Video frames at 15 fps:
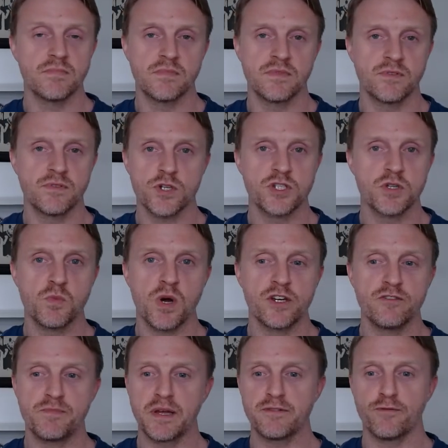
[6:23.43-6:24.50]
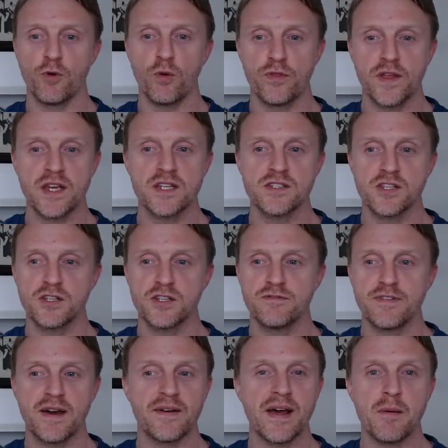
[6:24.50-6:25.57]
question 1. You've picked 4 things that you
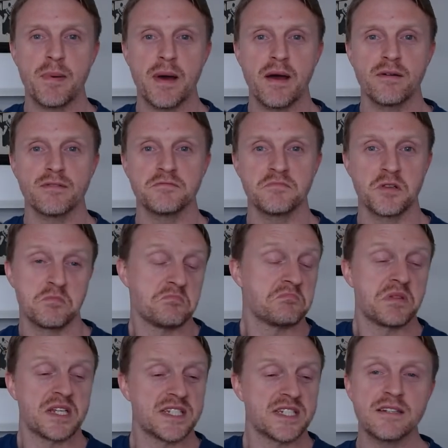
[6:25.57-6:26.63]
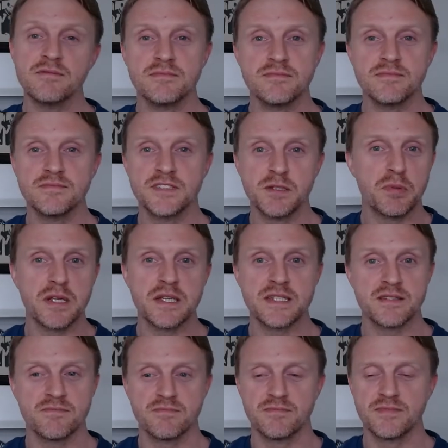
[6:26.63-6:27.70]
found out about. That's it, simple as.
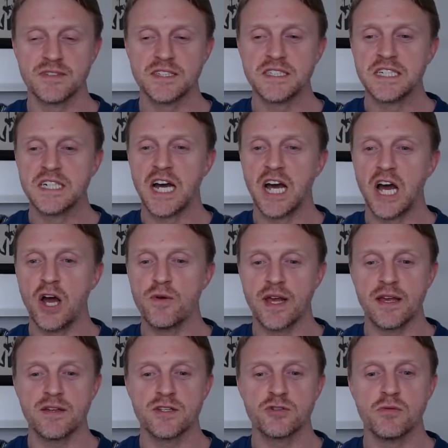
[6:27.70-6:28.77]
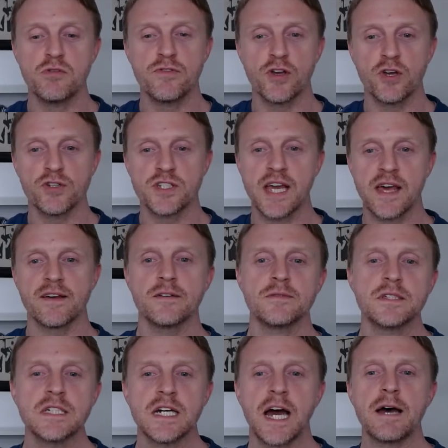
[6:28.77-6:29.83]
Okay, so we're moving on together.
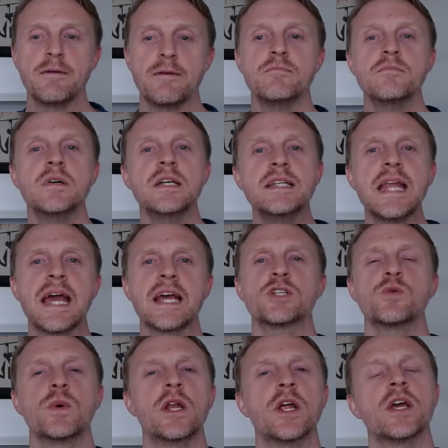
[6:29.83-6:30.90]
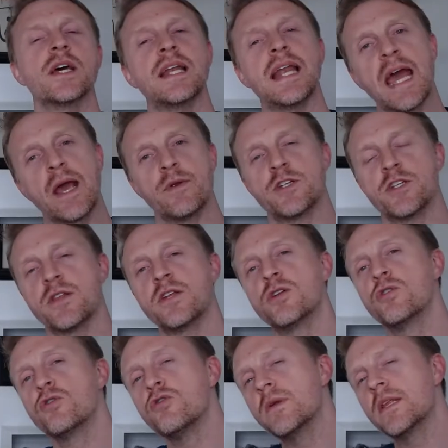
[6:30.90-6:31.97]
Next, we're looking at language. So then
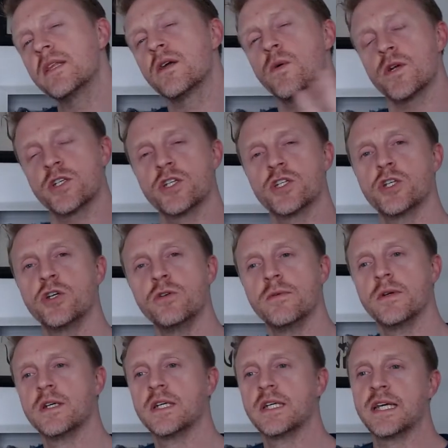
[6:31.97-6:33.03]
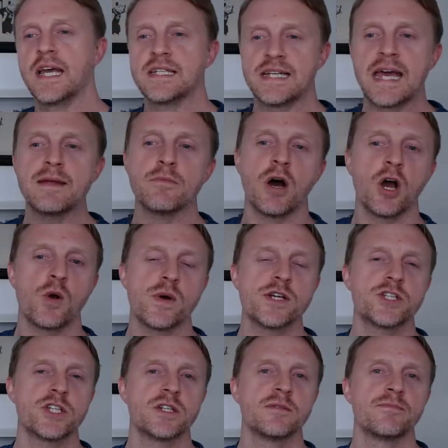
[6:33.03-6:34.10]
normally question 2 is an 8-mark
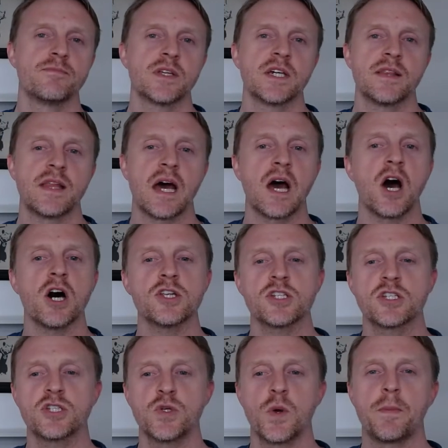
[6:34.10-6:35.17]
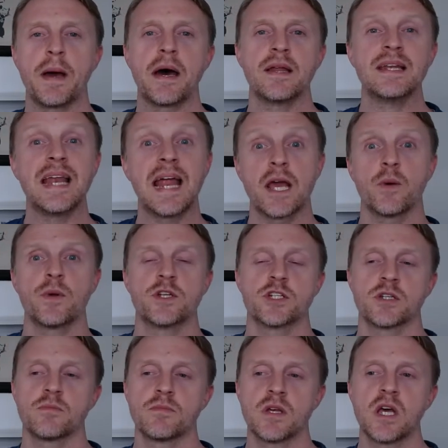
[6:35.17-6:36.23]
question that asks you about language.
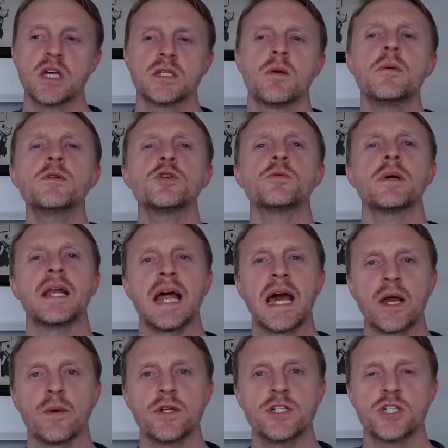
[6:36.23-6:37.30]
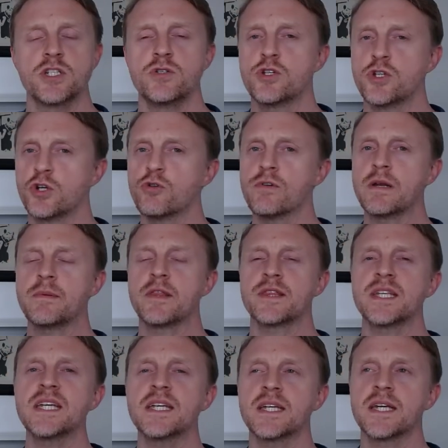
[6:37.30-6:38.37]
So when we talk about language, you should already be
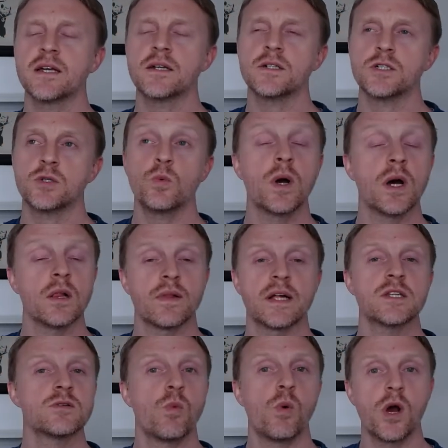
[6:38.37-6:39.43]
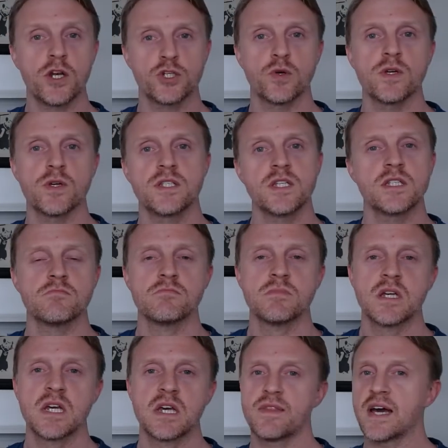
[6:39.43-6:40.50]
thinking, well, that's word choices,
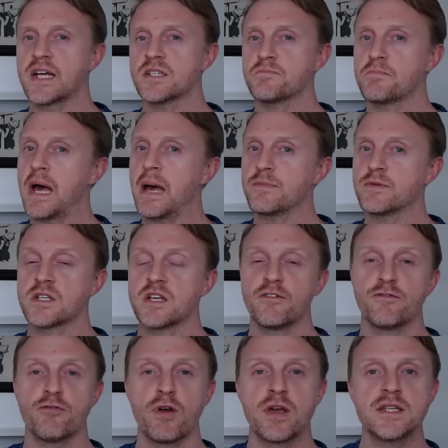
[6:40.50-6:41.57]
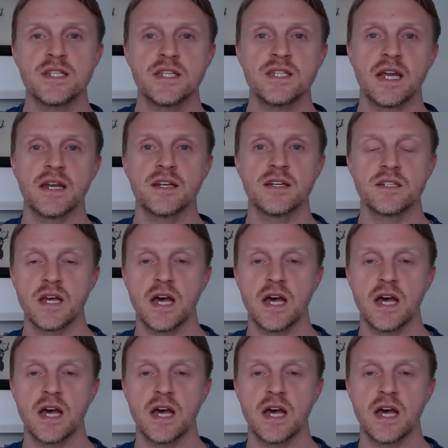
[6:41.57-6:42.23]
that's perhaps phrases and